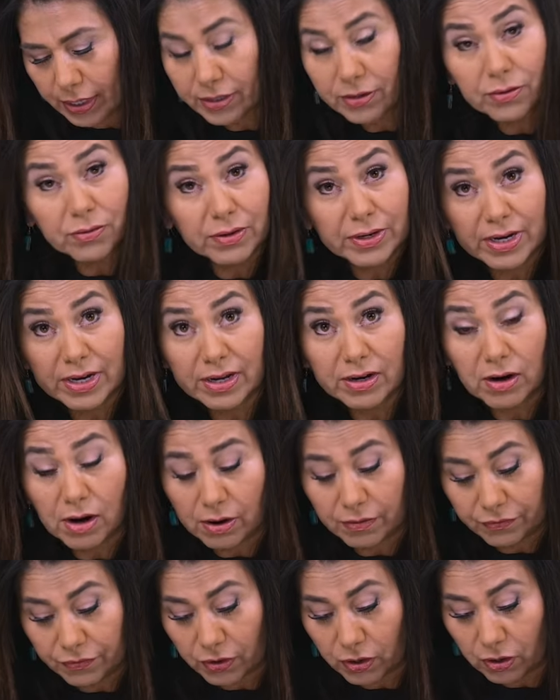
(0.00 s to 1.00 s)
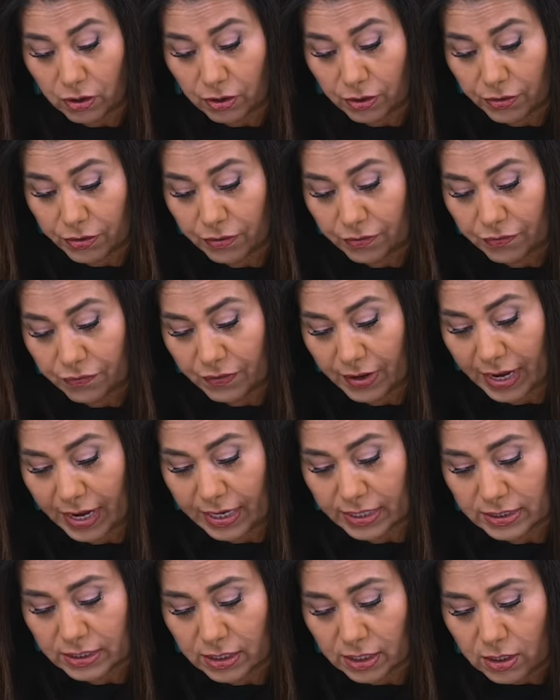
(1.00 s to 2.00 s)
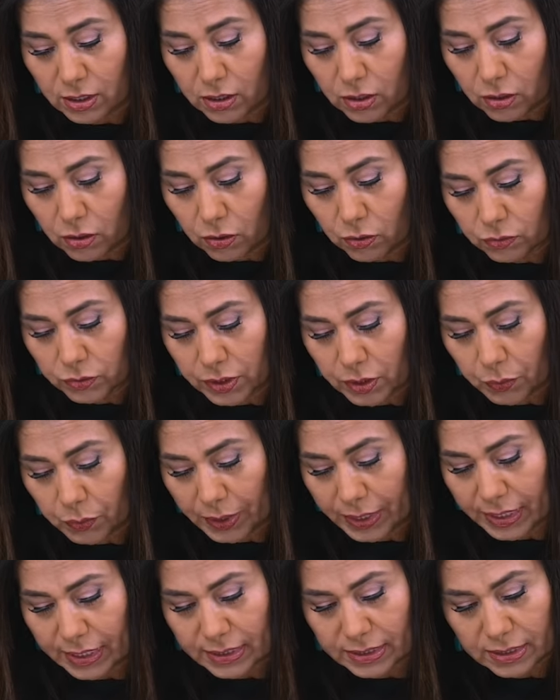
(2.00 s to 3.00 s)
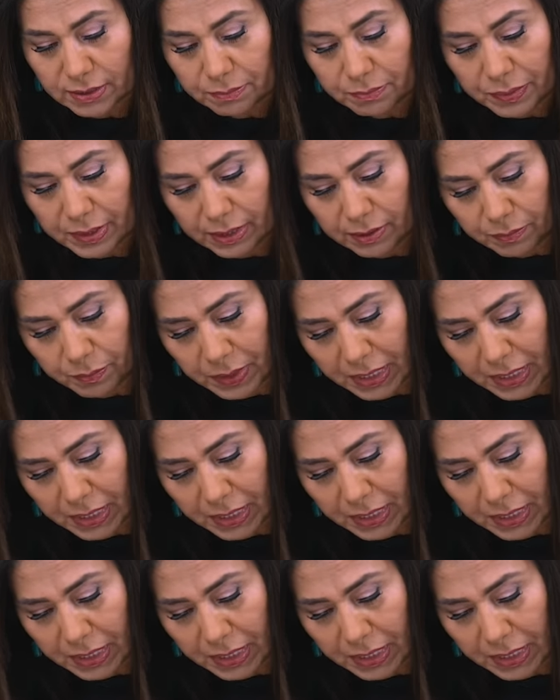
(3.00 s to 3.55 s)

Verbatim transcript: I don't cut off all the fat. Only when it's a big